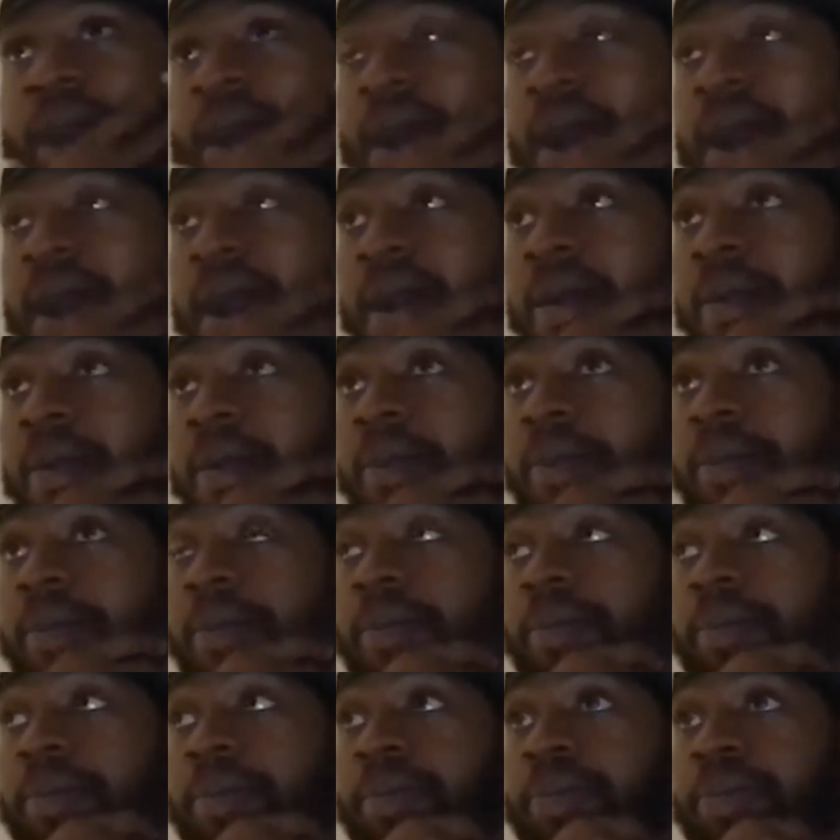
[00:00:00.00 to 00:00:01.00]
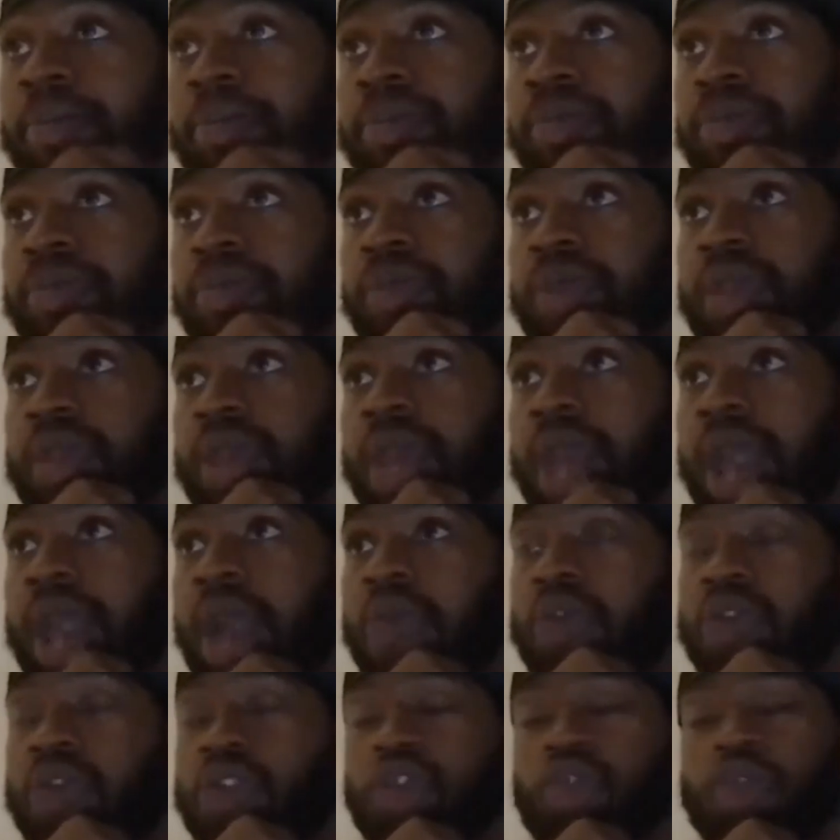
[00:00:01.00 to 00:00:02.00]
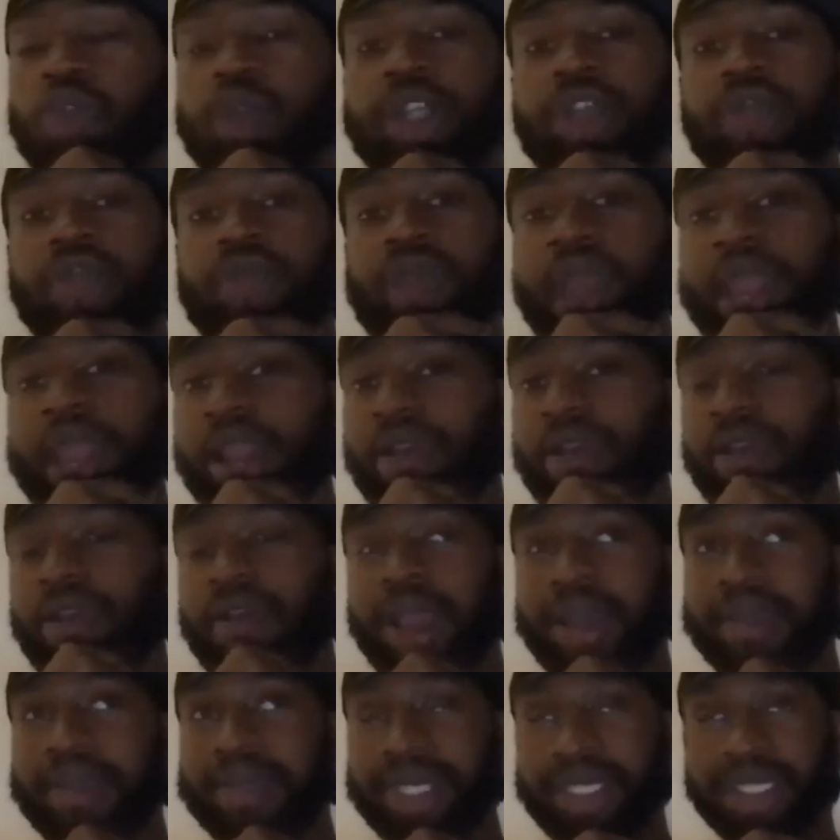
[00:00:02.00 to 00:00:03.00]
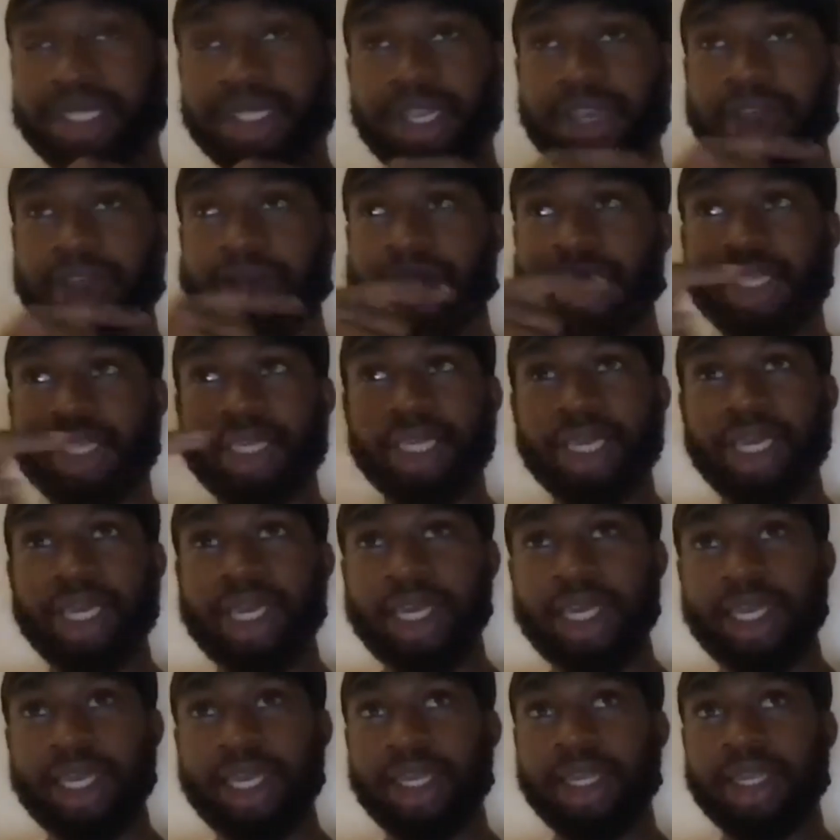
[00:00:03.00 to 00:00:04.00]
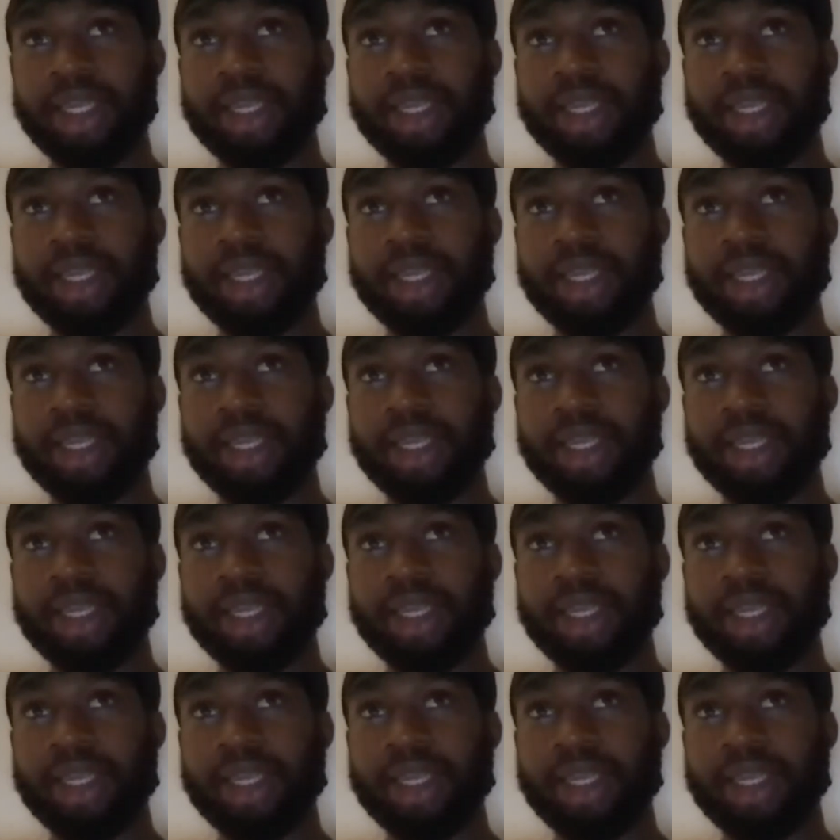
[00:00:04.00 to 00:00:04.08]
Um, I was always writing rap since I was a kid.